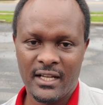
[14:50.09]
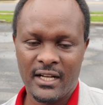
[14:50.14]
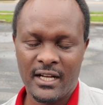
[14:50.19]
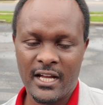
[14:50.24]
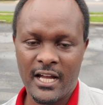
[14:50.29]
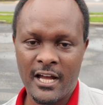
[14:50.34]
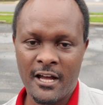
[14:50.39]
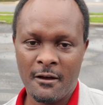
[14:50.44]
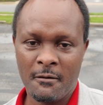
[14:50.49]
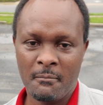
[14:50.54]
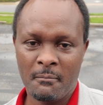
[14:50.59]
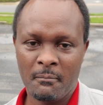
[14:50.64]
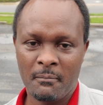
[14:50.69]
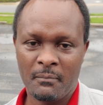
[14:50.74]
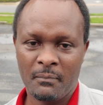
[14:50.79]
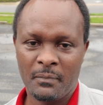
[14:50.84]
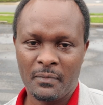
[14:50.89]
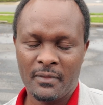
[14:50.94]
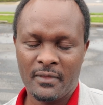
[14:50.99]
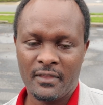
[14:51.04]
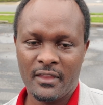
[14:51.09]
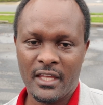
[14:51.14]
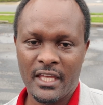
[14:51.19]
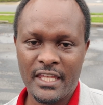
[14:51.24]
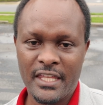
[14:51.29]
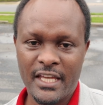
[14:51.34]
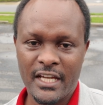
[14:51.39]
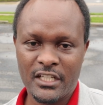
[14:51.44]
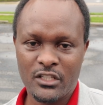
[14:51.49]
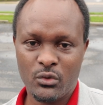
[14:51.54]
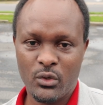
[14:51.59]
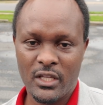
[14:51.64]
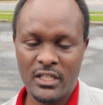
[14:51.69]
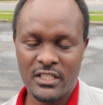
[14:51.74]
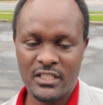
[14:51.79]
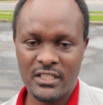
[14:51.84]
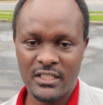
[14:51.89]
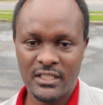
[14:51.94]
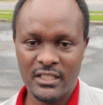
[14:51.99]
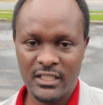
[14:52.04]
come the year
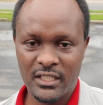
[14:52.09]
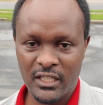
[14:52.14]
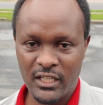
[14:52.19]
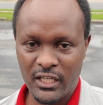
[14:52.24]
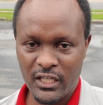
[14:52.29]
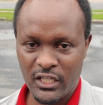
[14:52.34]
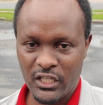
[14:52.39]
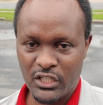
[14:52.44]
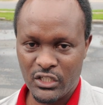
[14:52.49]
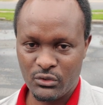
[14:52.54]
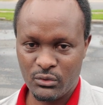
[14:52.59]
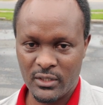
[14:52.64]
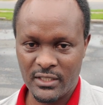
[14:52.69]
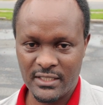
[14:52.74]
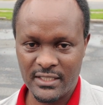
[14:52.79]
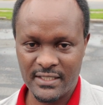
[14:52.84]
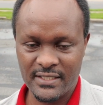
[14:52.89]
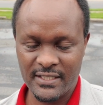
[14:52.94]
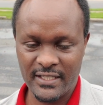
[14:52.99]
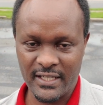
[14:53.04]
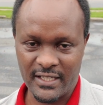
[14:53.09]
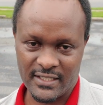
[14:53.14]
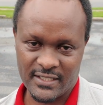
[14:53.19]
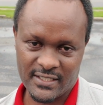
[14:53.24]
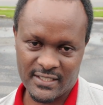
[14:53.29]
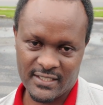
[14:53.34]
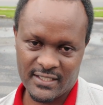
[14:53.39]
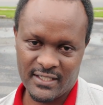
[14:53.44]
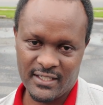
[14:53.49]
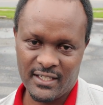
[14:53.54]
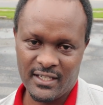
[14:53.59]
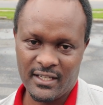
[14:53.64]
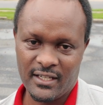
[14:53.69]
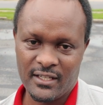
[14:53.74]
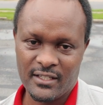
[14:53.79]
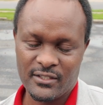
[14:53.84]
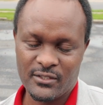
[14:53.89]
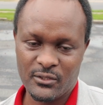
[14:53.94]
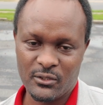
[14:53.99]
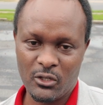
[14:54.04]
2026.
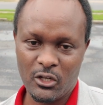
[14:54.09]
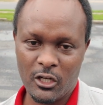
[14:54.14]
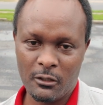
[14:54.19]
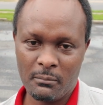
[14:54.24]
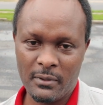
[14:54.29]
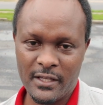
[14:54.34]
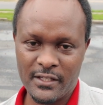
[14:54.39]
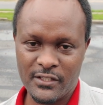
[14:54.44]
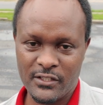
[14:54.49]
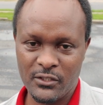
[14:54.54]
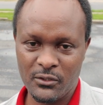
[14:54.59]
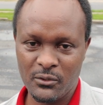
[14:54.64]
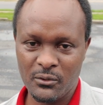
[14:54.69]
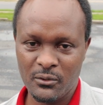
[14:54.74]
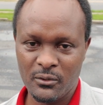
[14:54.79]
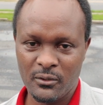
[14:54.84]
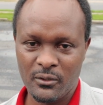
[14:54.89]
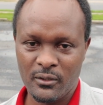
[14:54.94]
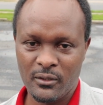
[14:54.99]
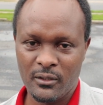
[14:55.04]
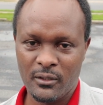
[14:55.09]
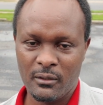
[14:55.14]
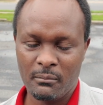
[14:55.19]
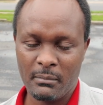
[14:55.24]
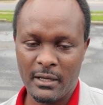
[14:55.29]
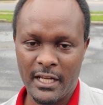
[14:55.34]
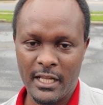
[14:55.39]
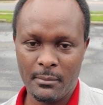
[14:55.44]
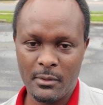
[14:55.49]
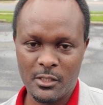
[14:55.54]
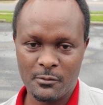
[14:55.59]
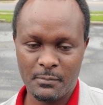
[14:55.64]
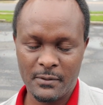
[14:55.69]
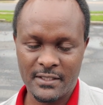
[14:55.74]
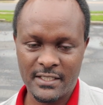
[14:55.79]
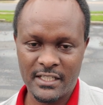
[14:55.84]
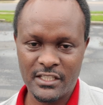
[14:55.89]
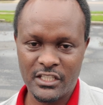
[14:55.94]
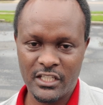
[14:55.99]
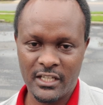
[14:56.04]
So God bless you. My name is
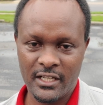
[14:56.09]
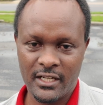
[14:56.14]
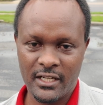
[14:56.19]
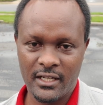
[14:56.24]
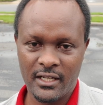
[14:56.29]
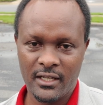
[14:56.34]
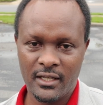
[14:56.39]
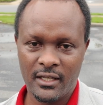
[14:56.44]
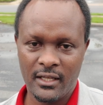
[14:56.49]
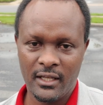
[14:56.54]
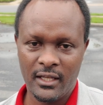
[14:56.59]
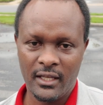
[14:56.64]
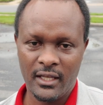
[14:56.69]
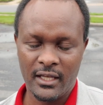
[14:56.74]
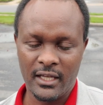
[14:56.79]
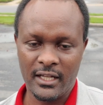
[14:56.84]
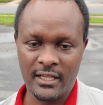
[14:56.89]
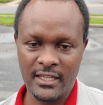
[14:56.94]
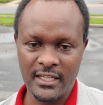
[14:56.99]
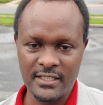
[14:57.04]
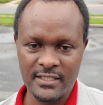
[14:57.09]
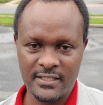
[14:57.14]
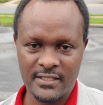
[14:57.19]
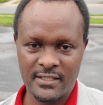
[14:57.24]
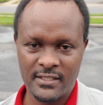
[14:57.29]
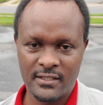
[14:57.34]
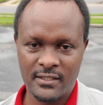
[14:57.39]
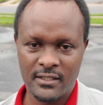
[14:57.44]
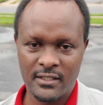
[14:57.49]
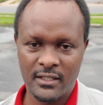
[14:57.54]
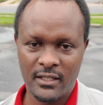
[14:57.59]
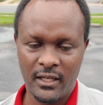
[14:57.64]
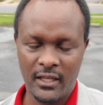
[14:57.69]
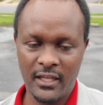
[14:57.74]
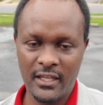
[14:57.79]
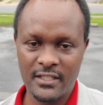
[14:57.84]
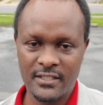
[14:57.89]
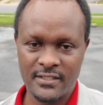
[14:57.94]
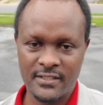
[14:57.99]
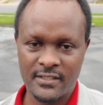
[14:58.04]
Peter JENGA, and this
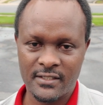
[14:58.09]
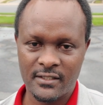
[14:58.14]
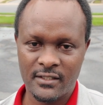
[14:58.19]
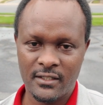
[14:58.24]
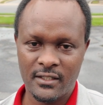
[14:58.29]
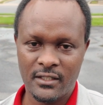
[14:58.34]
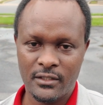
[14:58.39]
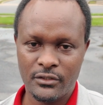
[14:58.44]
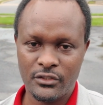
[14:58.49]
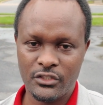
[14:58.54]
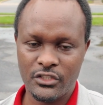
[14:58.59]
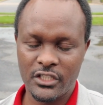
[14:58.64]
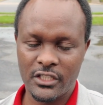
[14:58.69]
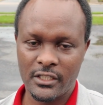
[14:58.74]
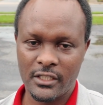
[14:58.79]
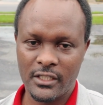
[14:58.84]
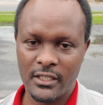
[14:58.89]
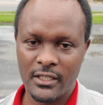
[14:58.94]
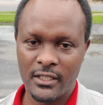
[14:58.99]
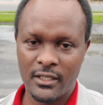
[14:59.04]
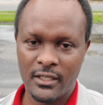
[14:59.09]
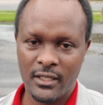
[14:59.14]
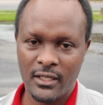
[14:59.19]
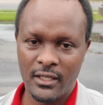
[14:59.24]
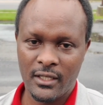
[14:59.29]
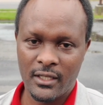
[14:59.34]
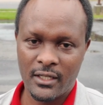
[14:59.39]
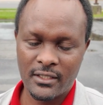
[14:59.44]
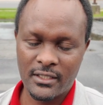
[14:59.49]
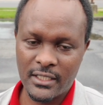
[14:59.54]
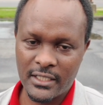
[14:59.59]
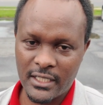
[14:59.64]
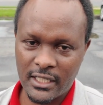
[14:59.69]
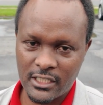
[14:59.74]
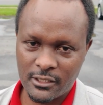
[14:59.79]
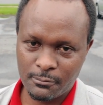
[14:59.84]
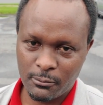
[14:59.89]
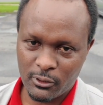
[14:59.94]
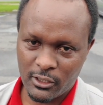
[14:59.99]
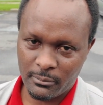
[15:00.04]
is JENGA
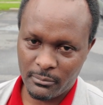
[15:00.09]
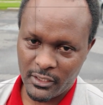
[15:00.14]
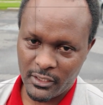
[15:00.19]
Diaspora